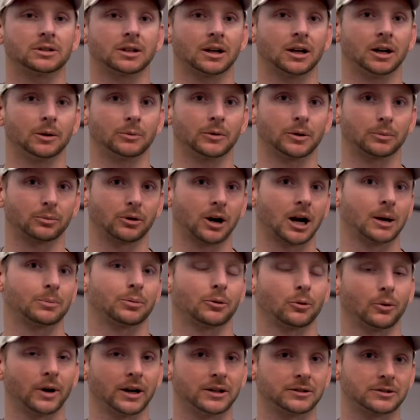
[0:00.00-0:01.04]
the
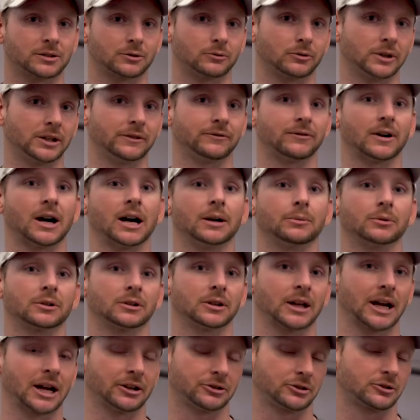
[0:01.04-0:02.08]
proper ways to
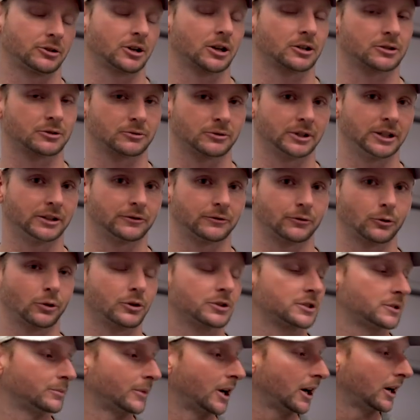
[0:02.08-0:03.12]
refiberglass, structure
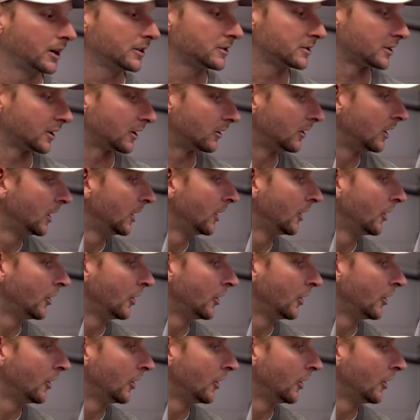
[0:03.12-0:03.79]
reinforce some areas. So